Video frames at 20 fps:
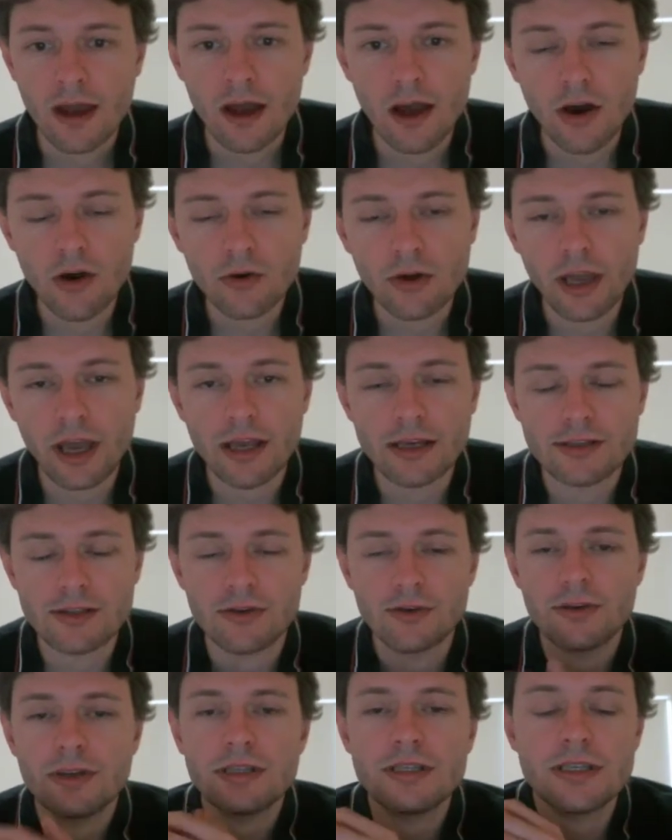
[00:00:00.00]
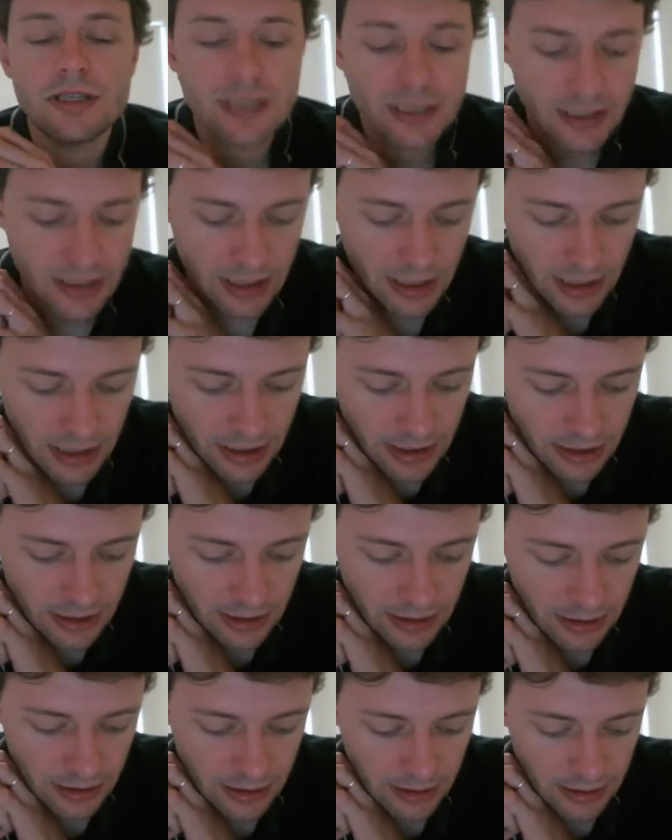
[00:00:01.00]
Okay, so this is
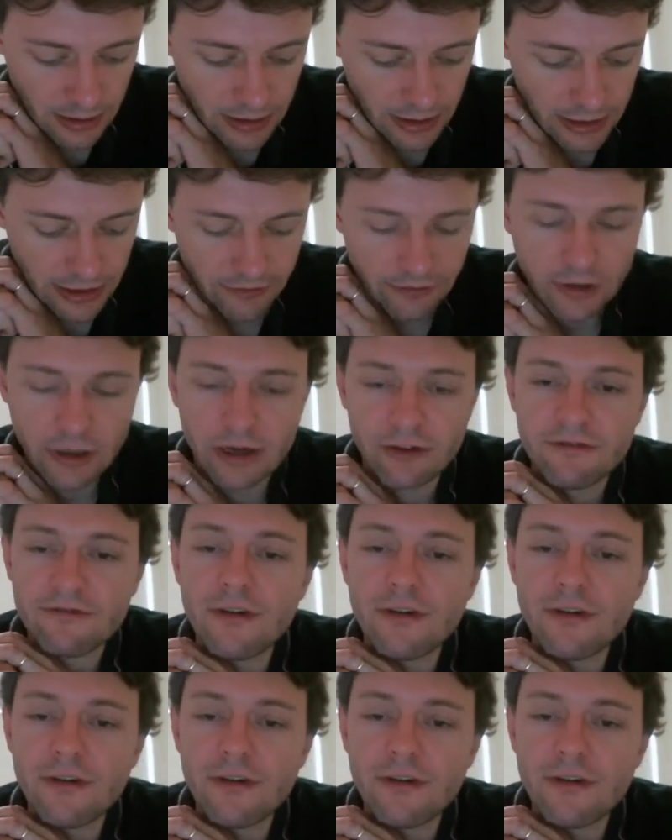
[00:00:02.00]
kind of a